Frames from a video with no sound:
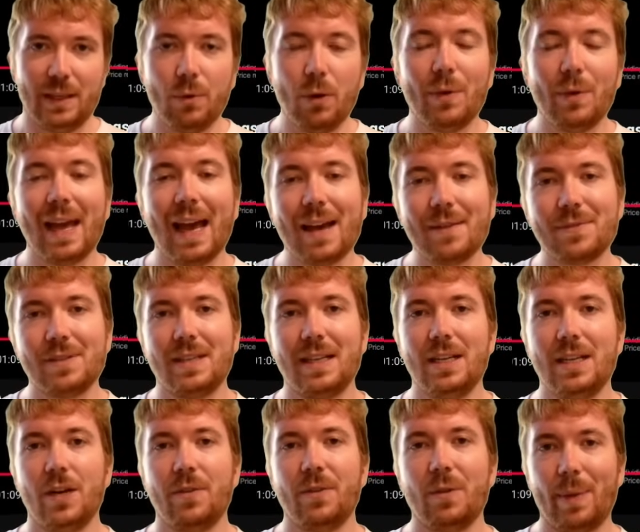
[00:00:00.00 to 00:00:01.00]
What we have
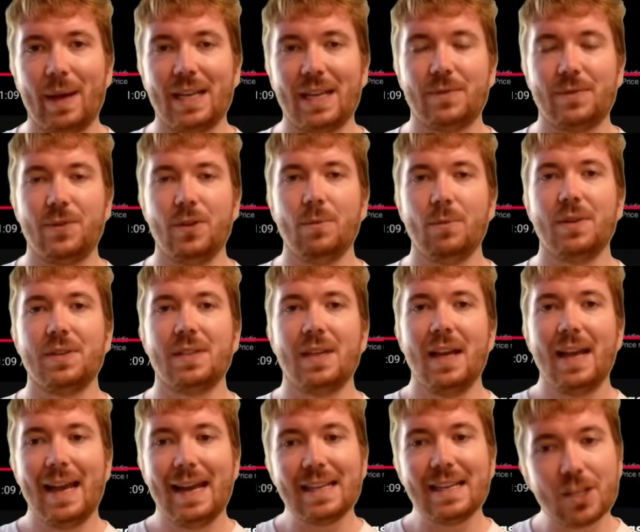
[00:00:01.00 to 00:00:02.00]
seen over the past few months
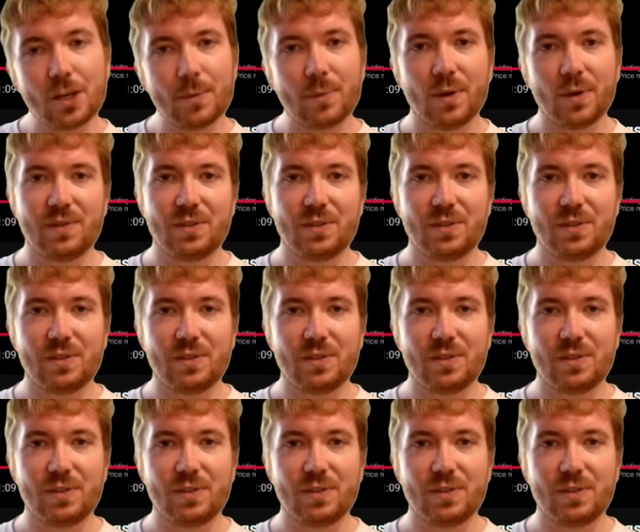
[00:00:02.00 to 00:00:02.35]
is the number